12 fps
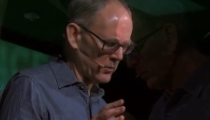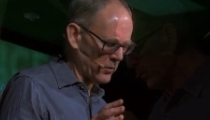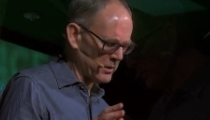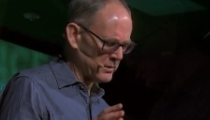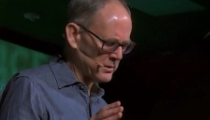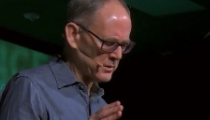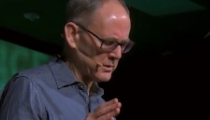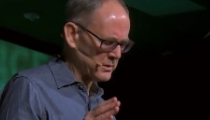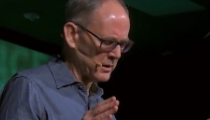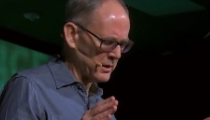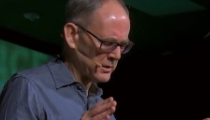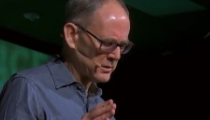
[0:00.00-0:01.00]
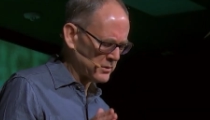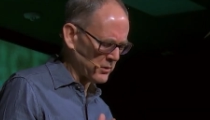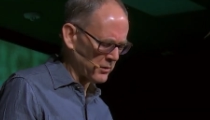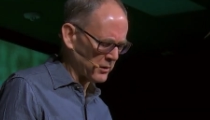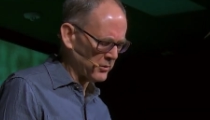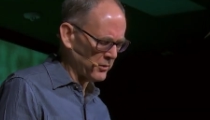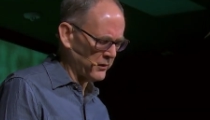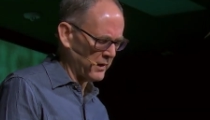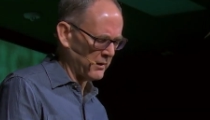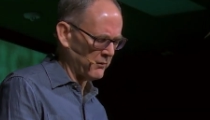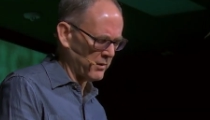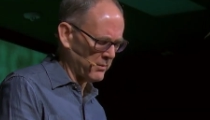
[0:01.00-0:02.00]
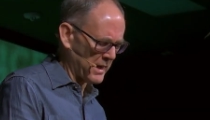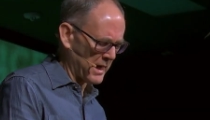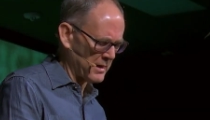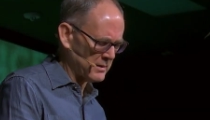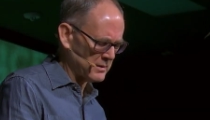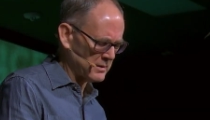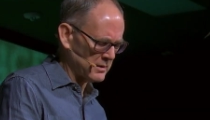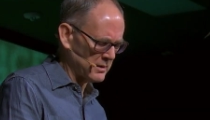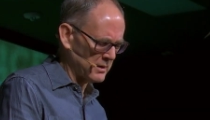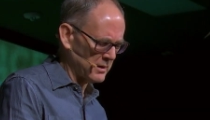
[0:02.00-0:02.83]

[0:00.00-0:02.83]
wasn't just a historical thing of the past.